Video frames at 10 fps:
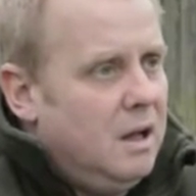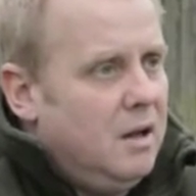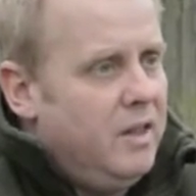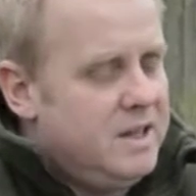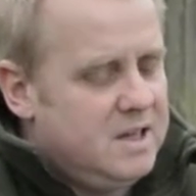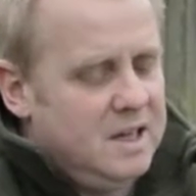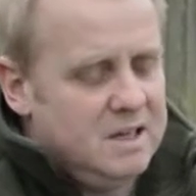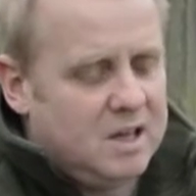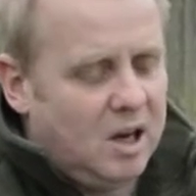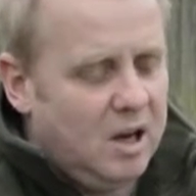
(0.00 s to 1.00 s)
This
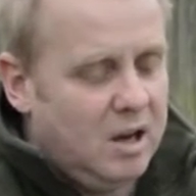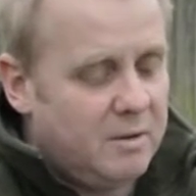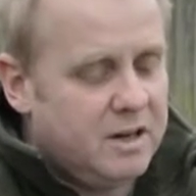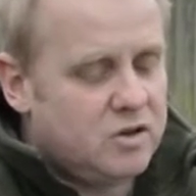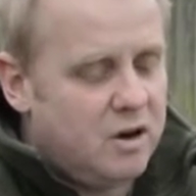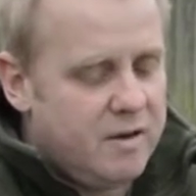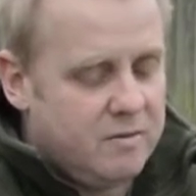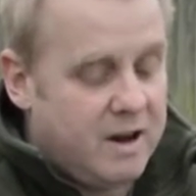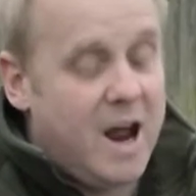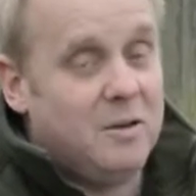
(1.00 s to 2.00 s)
is, I'm going to try
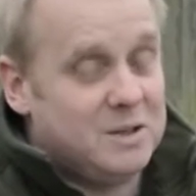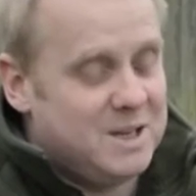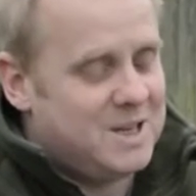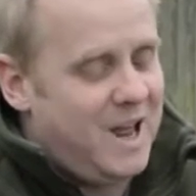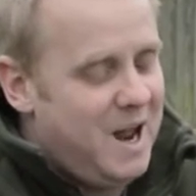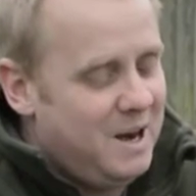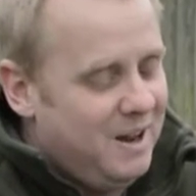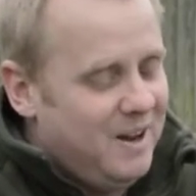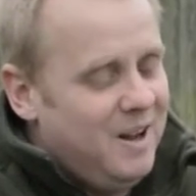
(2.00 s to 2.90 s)
and count to 10.